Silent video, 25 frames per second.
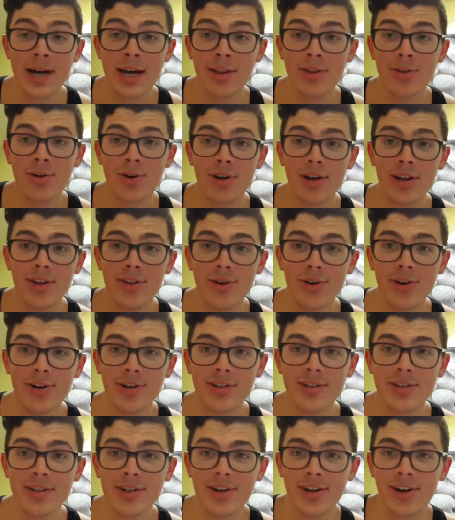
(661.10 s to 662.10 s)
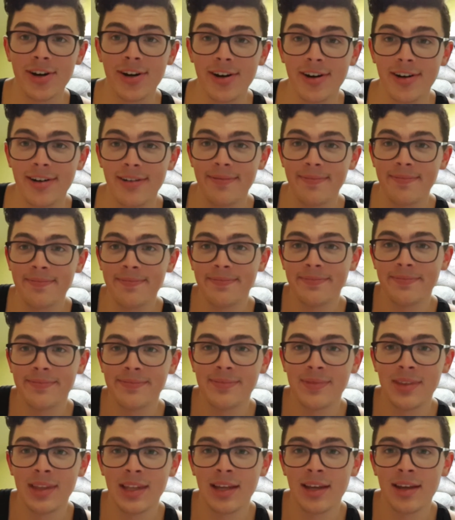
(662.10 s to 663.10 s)
on to my 33rd
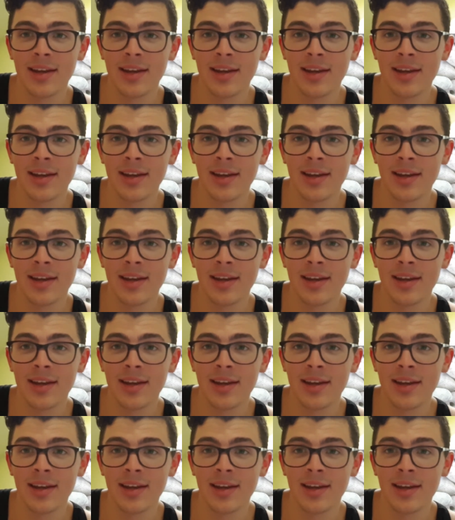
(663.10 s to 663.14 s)
car.